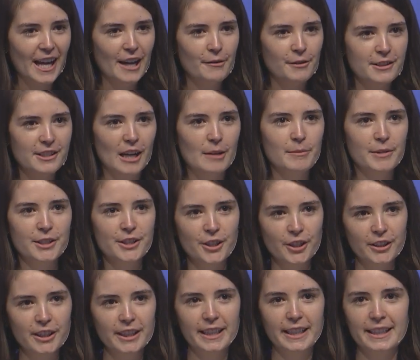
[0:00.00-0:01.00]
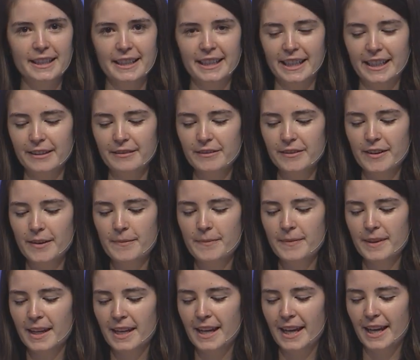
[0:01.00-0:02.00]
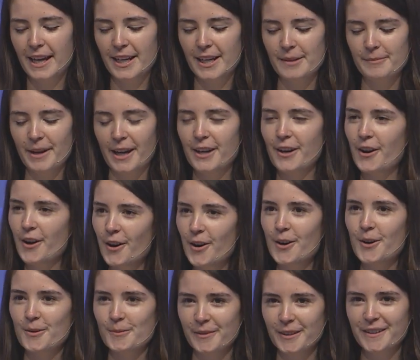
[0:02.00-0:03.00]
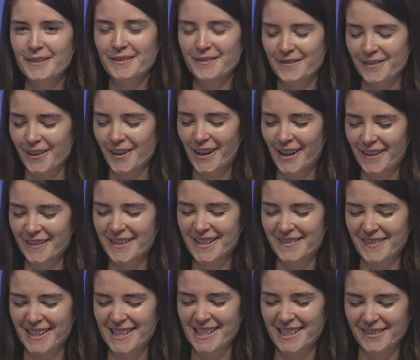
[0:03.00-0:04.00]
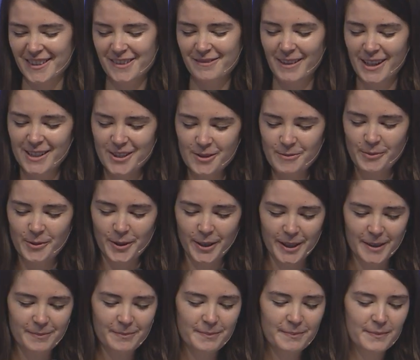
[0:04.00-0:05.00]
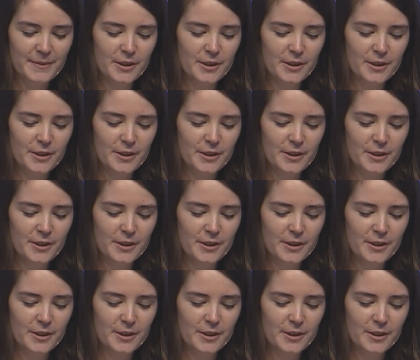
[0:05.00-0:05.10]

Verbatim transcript: I was on maternity leave um, at home for all semester with my newborn.